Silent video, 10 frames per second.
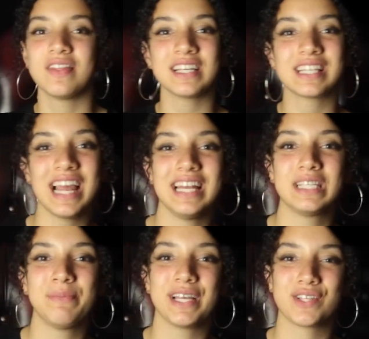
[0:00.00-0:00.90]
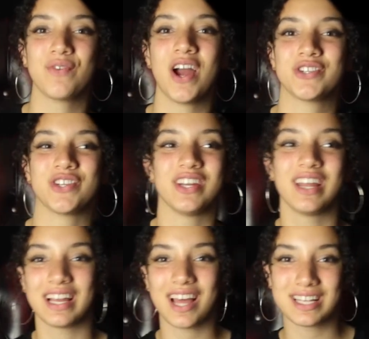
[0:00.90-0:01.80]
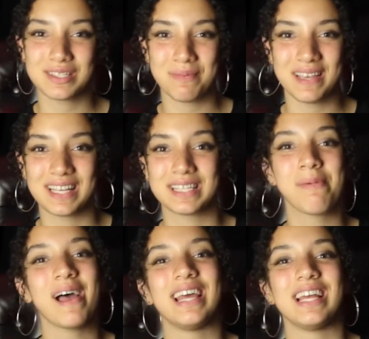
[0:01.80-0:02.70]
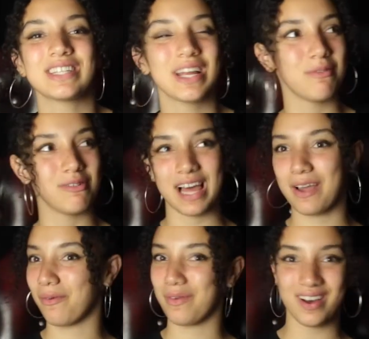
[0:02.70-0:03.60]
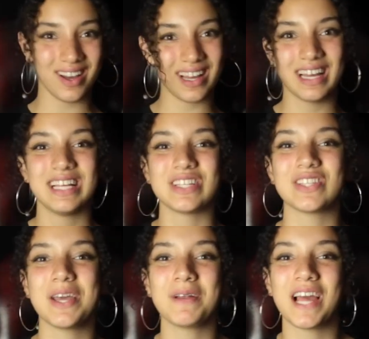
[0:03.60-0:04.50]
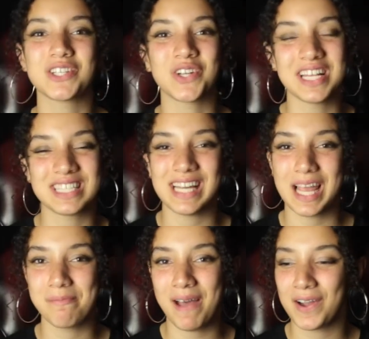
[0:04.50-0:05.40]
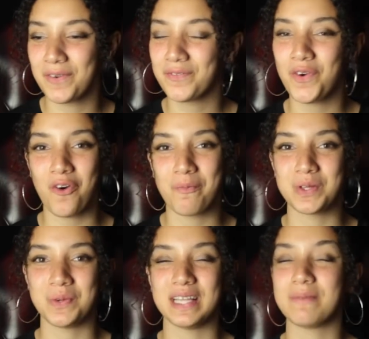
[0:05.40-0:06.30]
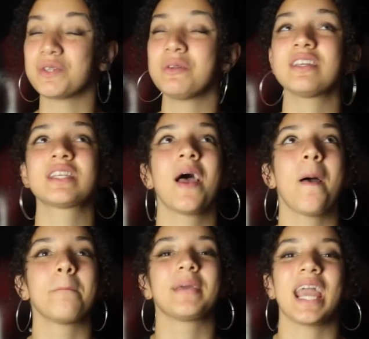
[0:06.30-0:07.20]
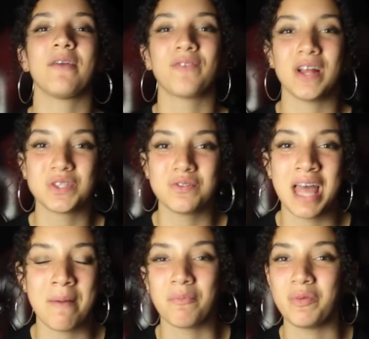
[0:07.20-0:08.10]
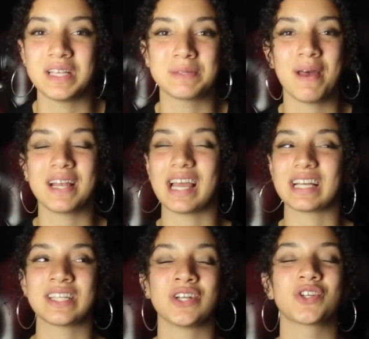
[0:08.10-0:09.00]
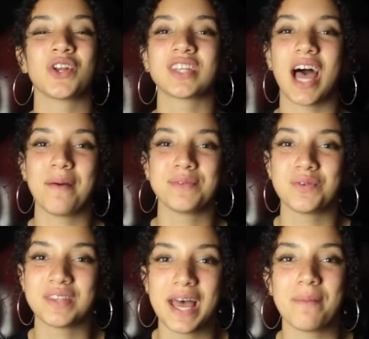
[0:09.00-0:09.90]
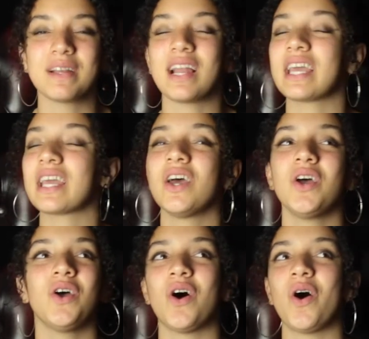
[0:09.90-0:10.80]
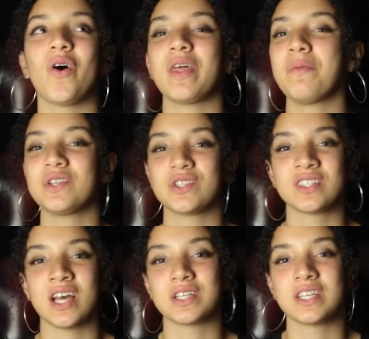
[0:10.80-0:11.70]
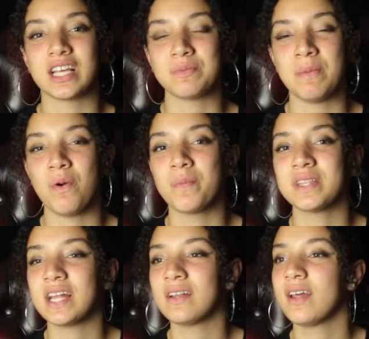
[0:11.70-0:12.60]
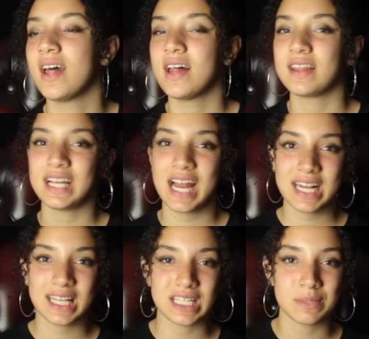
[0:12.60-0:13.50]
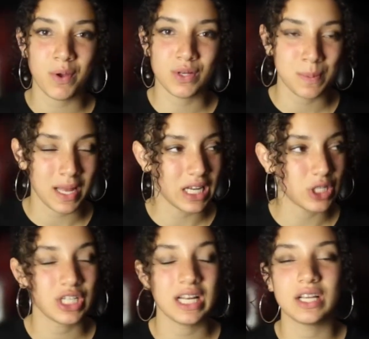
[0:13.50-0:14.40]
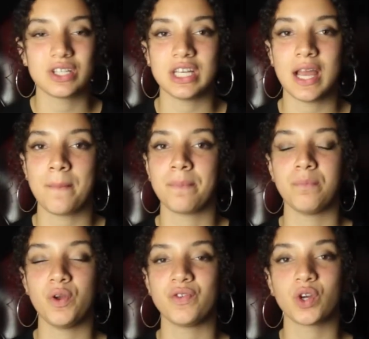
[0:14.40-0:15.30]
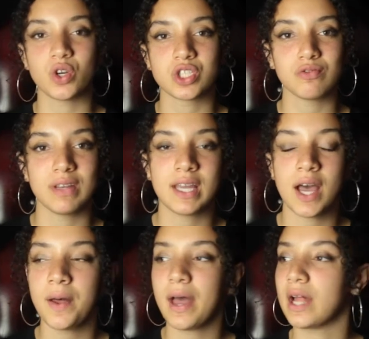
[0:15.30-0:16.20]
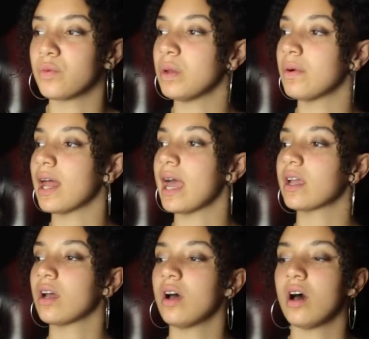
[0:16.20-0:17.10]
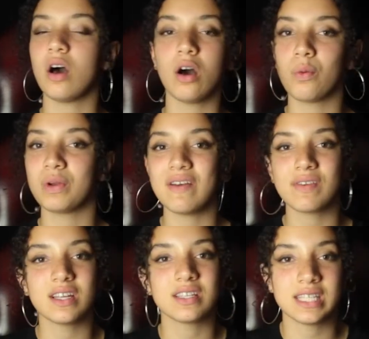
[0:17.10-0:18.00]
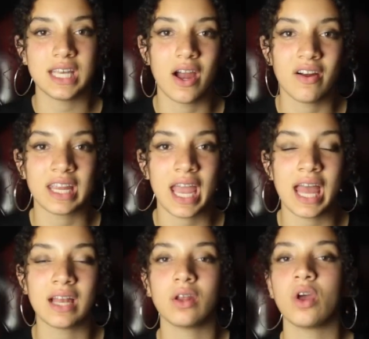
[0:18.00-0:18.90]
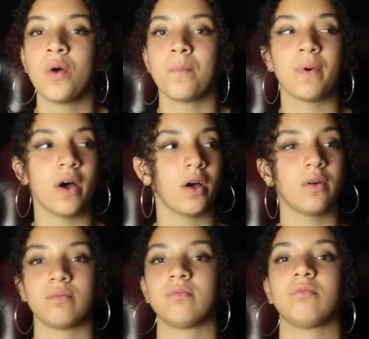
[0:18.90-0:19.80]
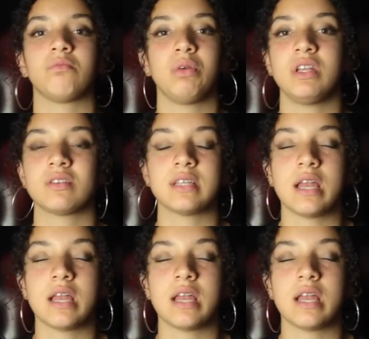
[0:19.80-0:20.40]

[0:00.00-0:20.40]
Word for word: This lady speaks Russian, and I speak Spanish." And we were like, "What?" So they were like translating back and forth between them. So we just became friends with them. We spent like such good times with them, and like oh, they were just such nice people. But then the lady that spoke Spanish, she, she um, moved to Costa Rica and we were like, oh, we're never gonna see her again. But we just